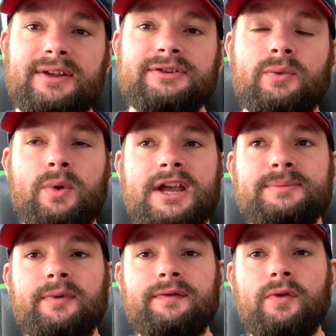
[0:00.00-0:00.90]
So whereas
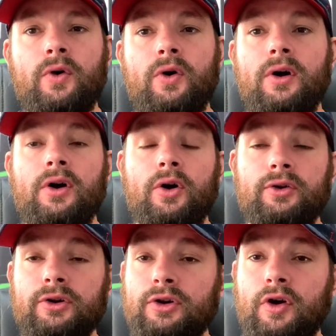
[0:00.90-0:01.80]
before
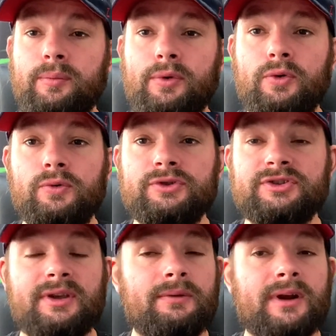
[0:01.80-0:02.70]
on a lot of boards
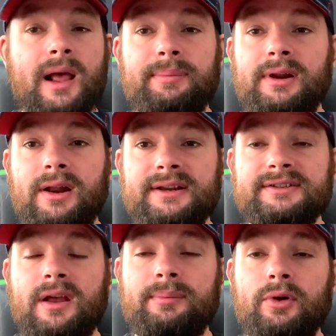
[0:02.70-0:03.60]
there were a couple of line of
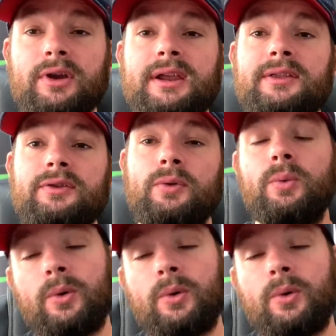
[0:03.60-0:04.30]
sight blocking that